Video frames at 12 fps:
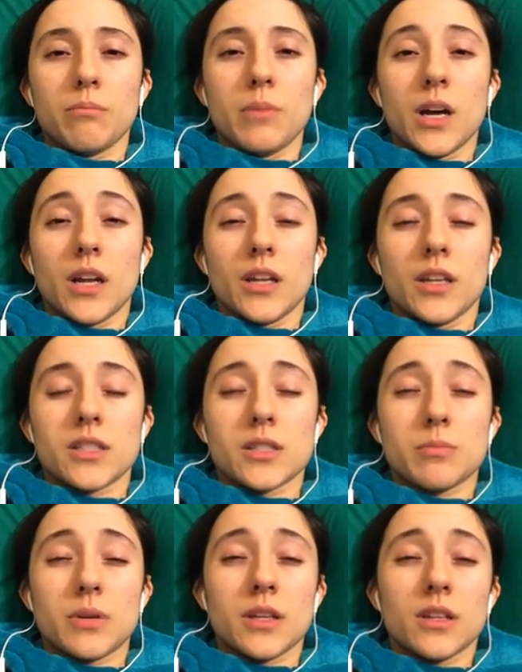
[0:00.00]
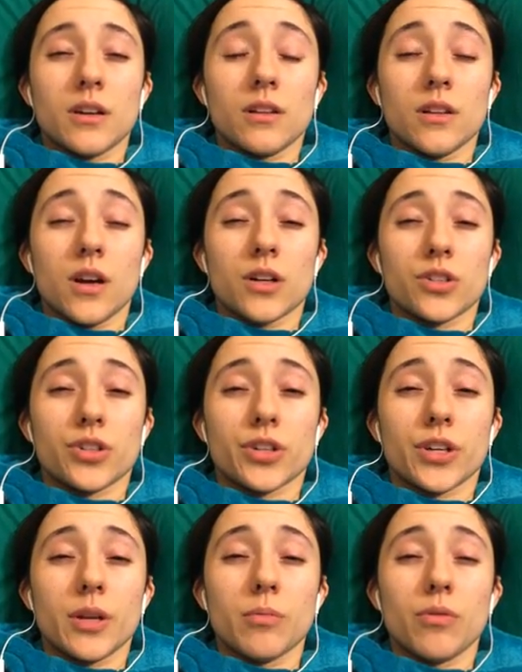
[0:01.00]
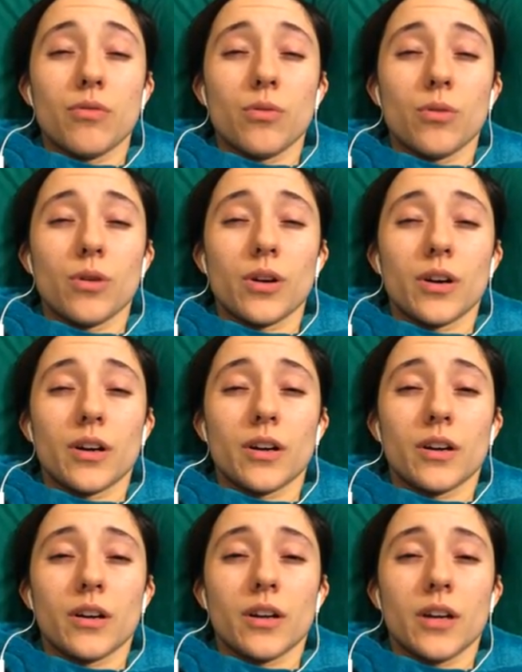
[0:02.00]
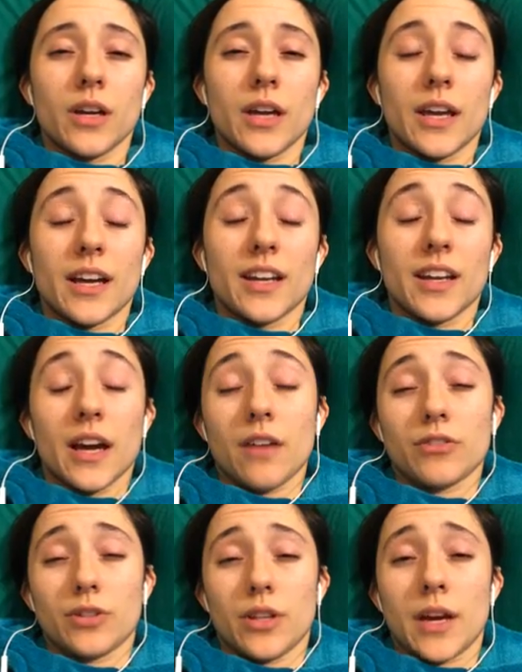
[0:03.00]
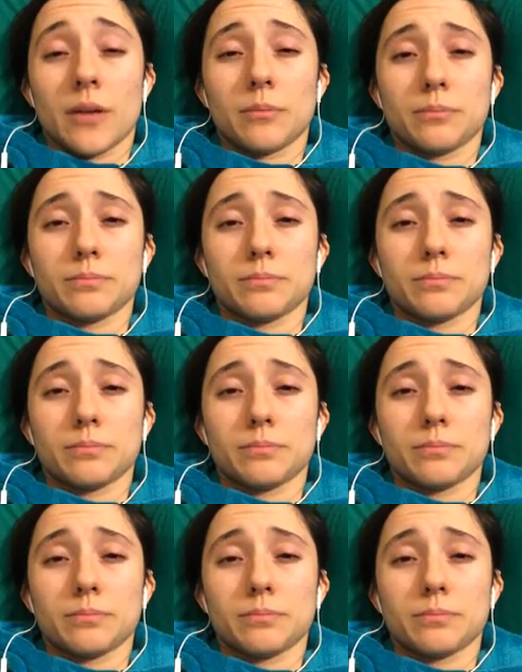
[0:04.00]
But it's been a long journey before and after that.